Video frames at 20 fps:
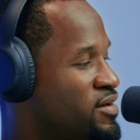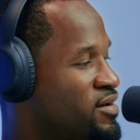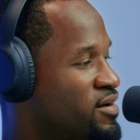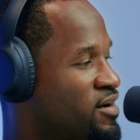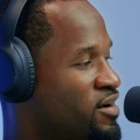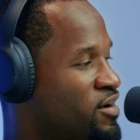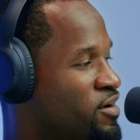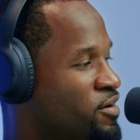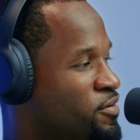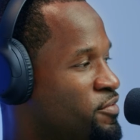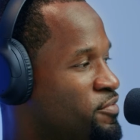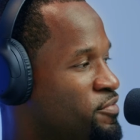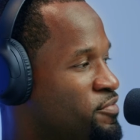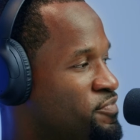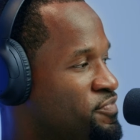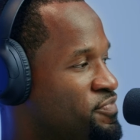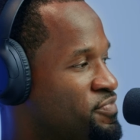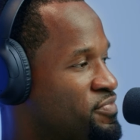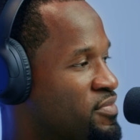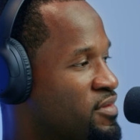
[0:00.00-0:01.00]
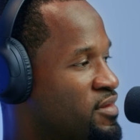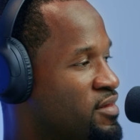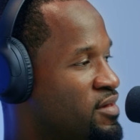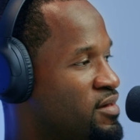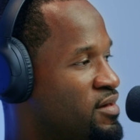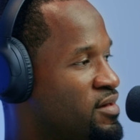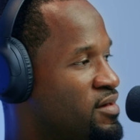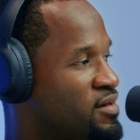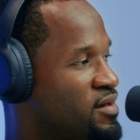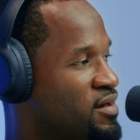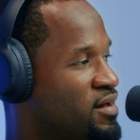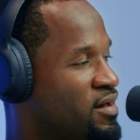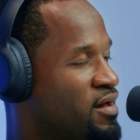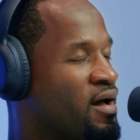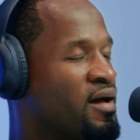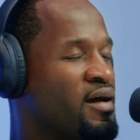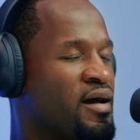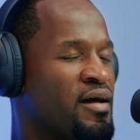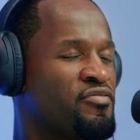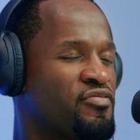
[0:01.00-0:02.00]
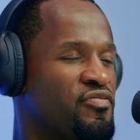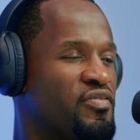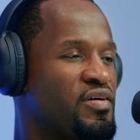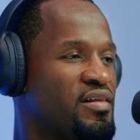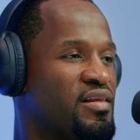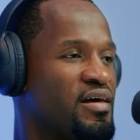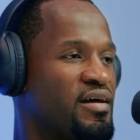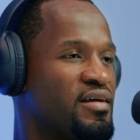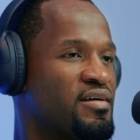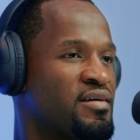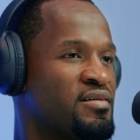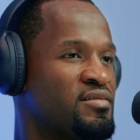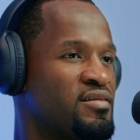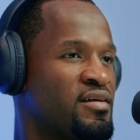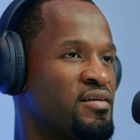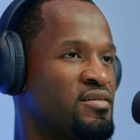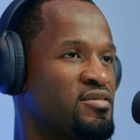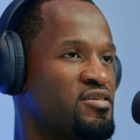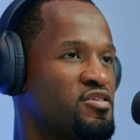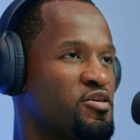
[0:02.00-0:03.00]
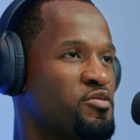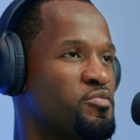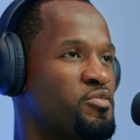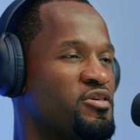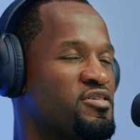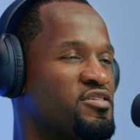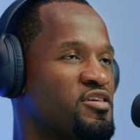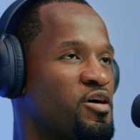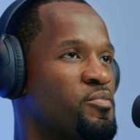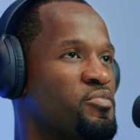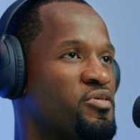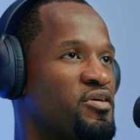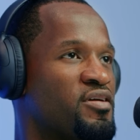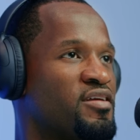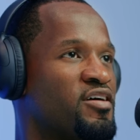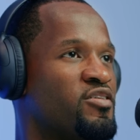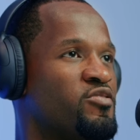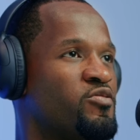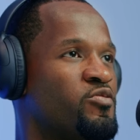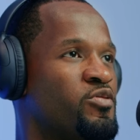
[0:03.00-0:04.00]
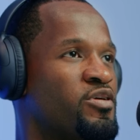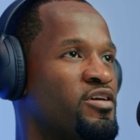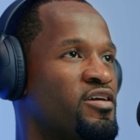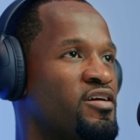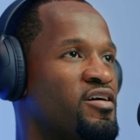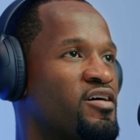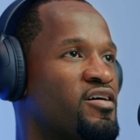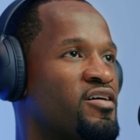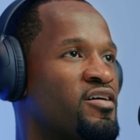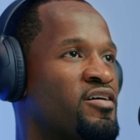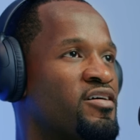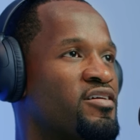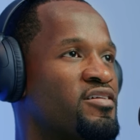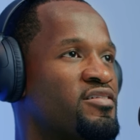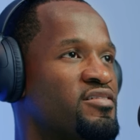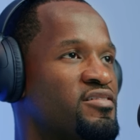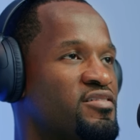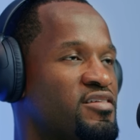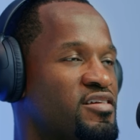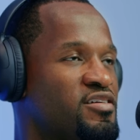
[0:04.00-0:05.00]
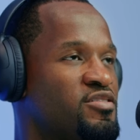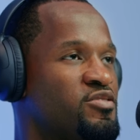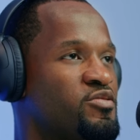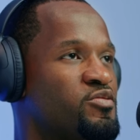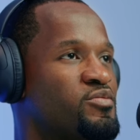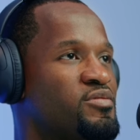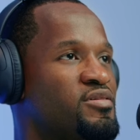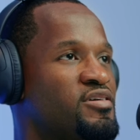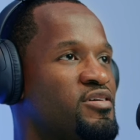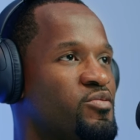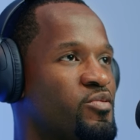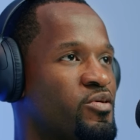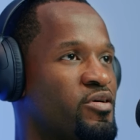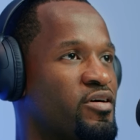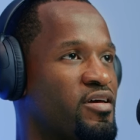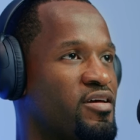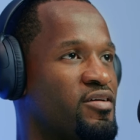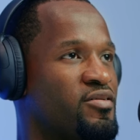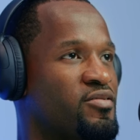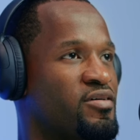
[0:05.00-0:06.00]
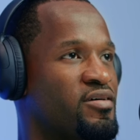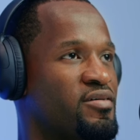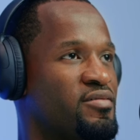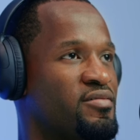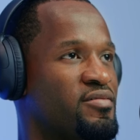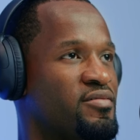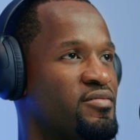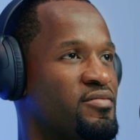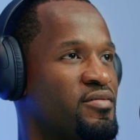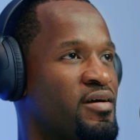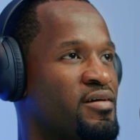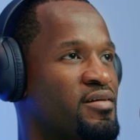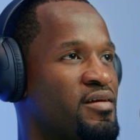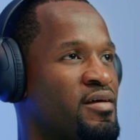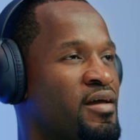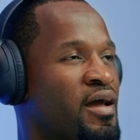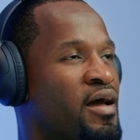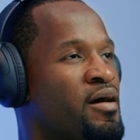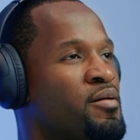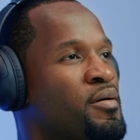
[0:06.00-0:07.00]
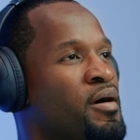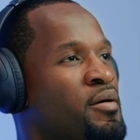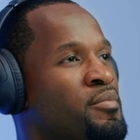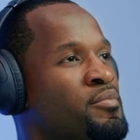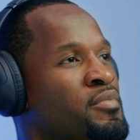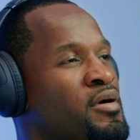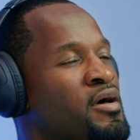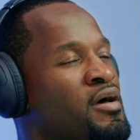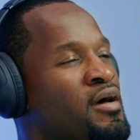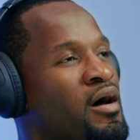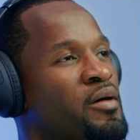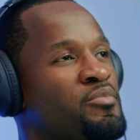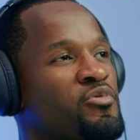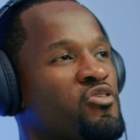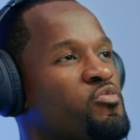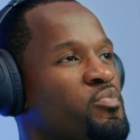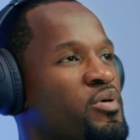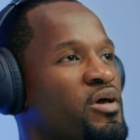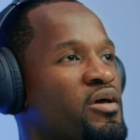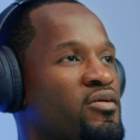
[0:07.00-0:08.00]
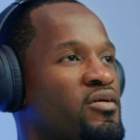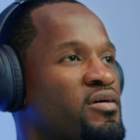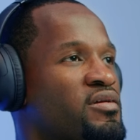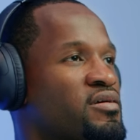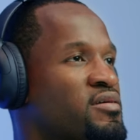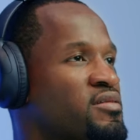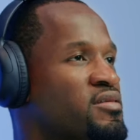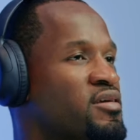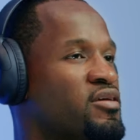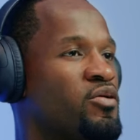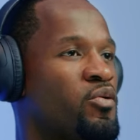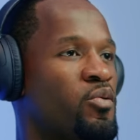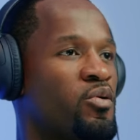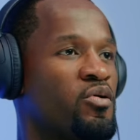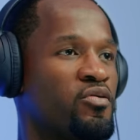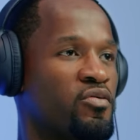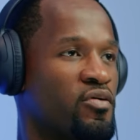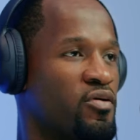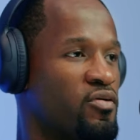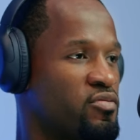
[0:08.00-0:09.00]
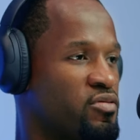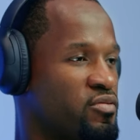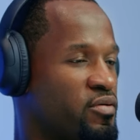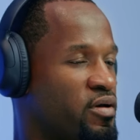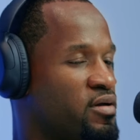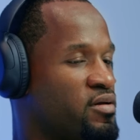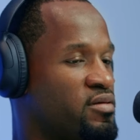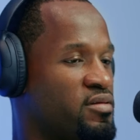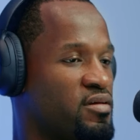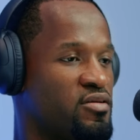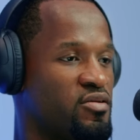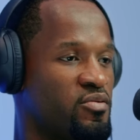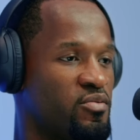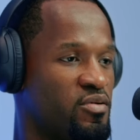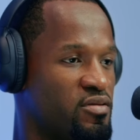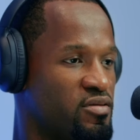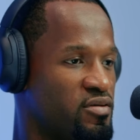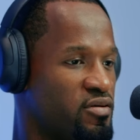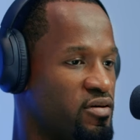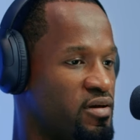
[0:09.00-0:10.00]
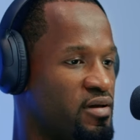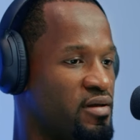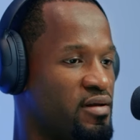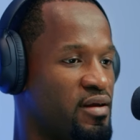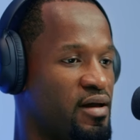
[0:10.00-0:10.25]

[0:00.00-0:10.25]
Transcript: um, I, I, feel like it, it should be something that we are continually working on right like I, i'm i'm just big on continual growth right continual learning